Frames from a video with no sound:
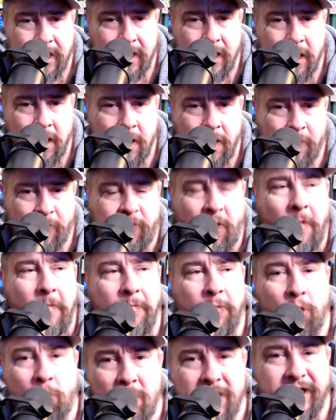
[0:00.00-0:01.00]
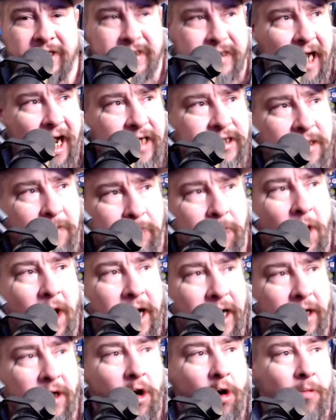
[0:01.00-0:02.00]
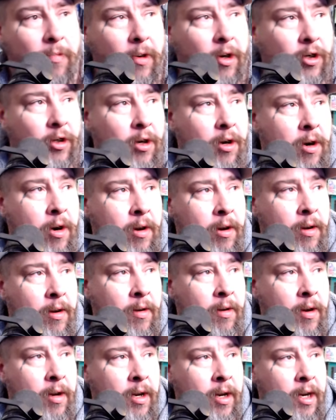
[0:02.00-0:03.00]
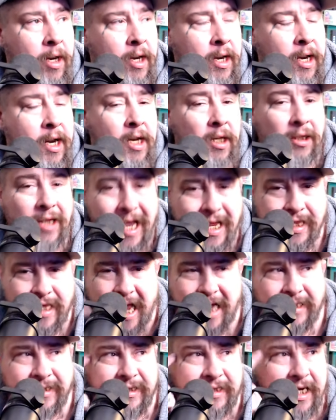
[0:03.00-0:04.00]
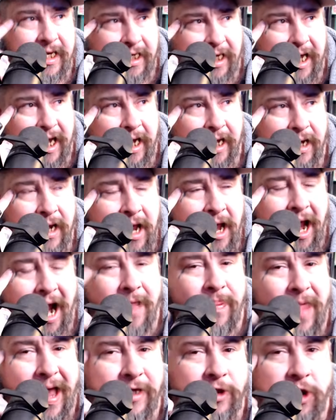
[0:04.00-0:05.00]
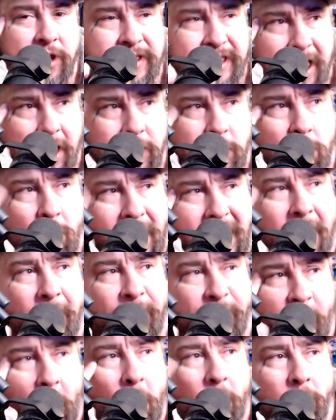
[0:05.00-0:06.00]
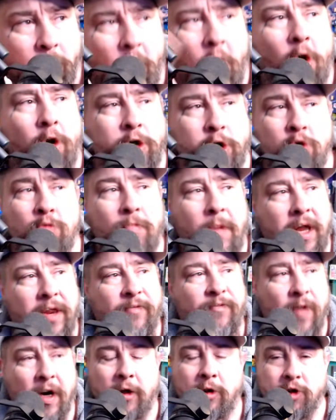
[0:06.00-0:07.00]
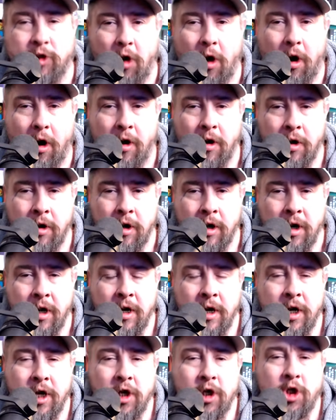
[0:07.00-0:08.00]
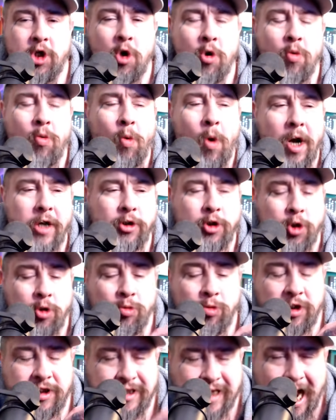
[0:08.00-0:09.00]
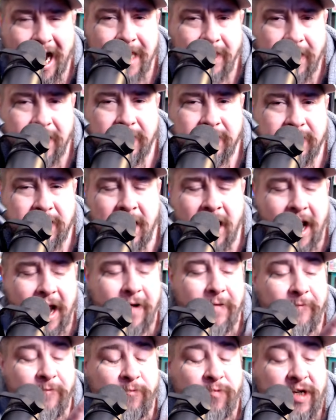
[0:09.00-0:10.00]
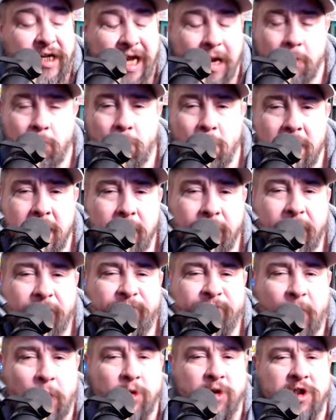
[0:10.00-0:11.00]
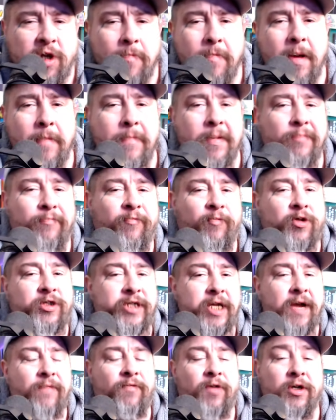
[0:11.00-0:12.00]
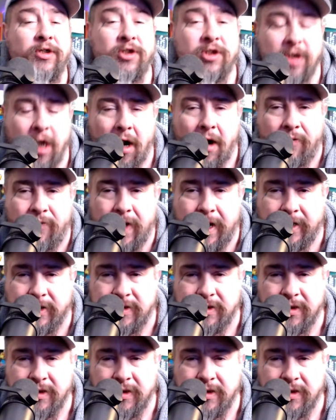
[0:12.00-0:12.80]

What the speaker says: from criticizing Brian Kohlberger. Let that sink in, and that should tell you how far gone you motherfuckers are. You want to silence and get rid of the First Amendment for Steve Gonsalves.